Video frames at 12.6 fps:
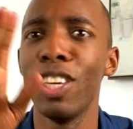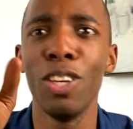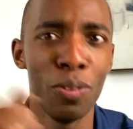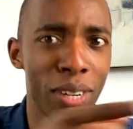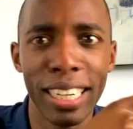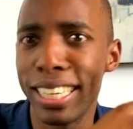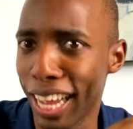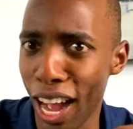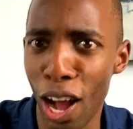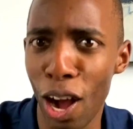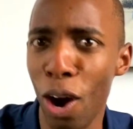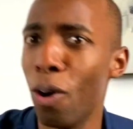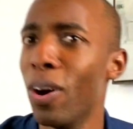You need to
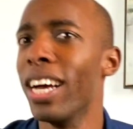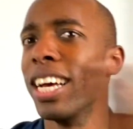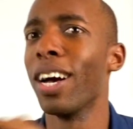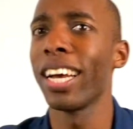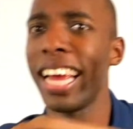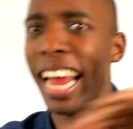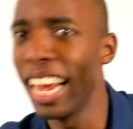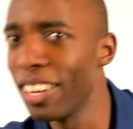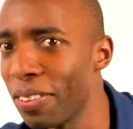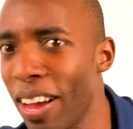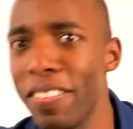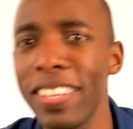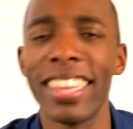go cancel
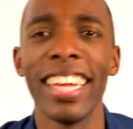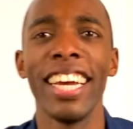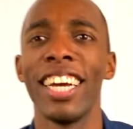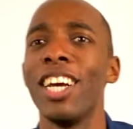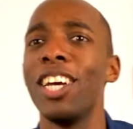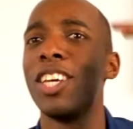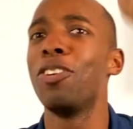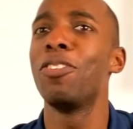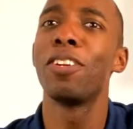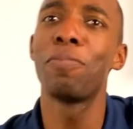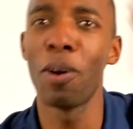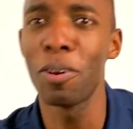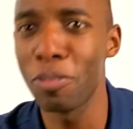everything. You
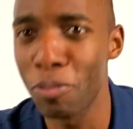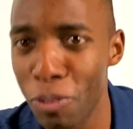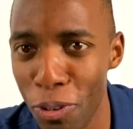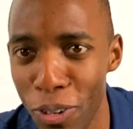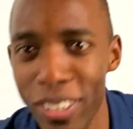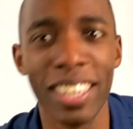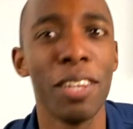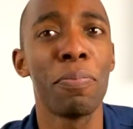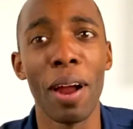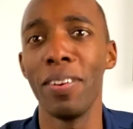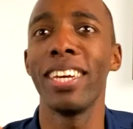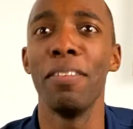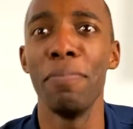just broke the rules. You're
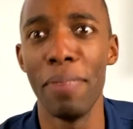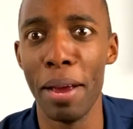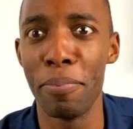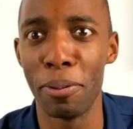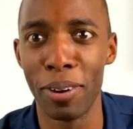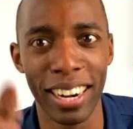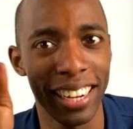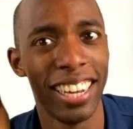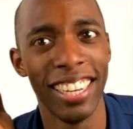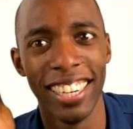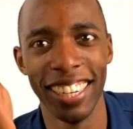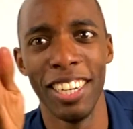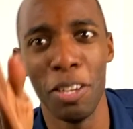probably getting
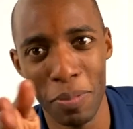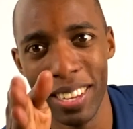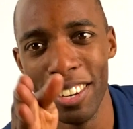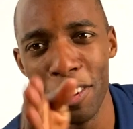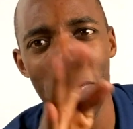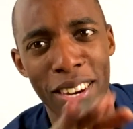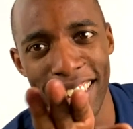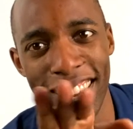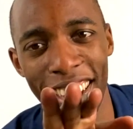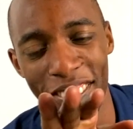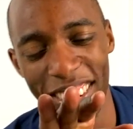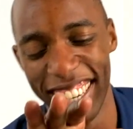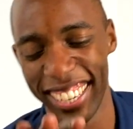paperwork to be, to be determined.